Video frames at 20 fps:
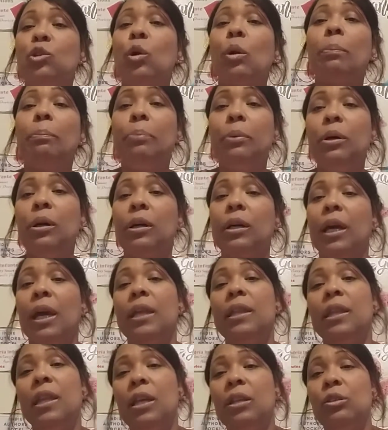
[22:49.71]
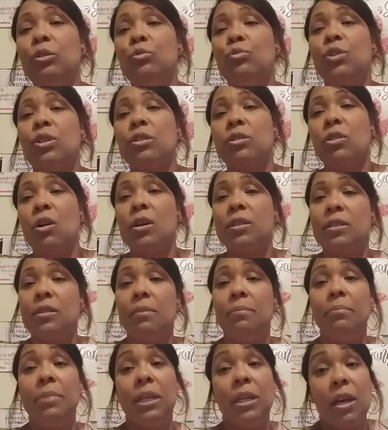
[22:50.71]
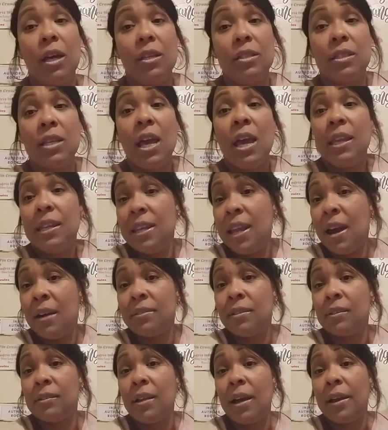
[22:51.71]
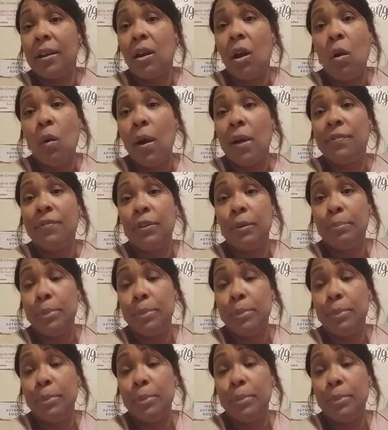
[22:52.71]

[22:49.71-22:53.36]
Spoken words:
and then you just lost them because now they're like, oh, I feel betrayed.